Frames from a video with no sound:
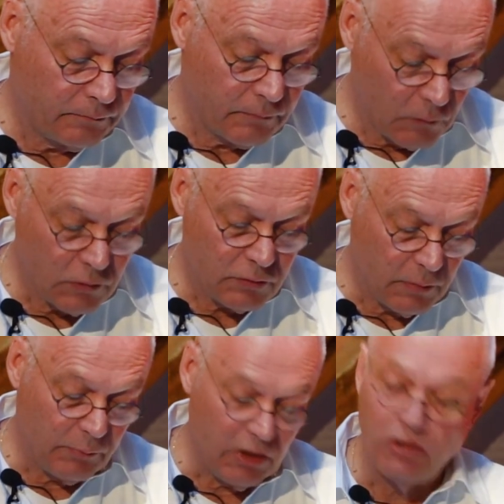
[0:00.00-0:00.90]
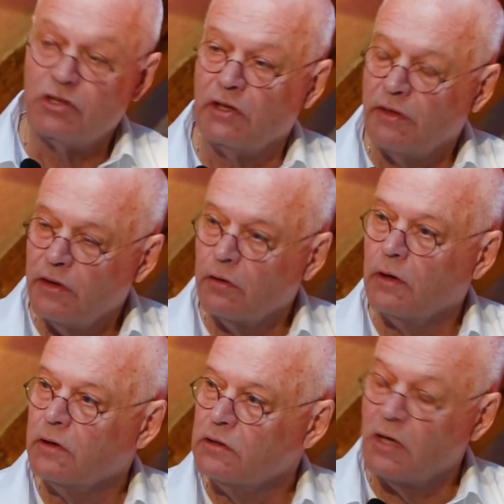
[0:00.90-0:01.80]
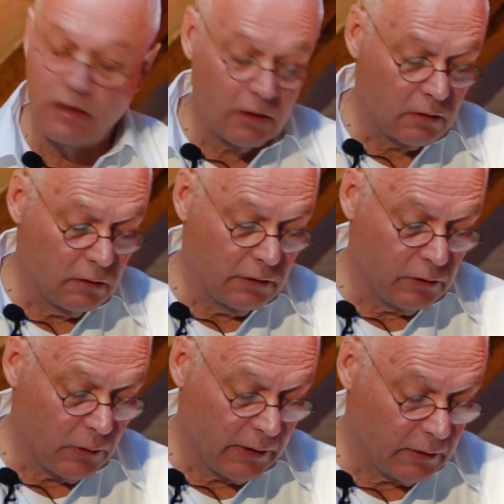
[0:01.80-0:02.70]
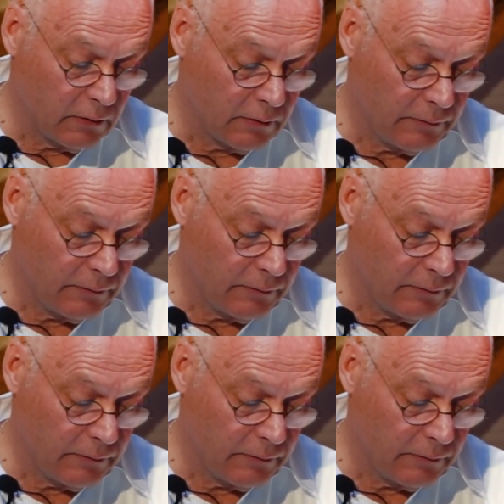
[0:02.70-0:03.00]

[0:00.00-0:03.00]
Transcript: which means the etheric, the psychical, and noetical.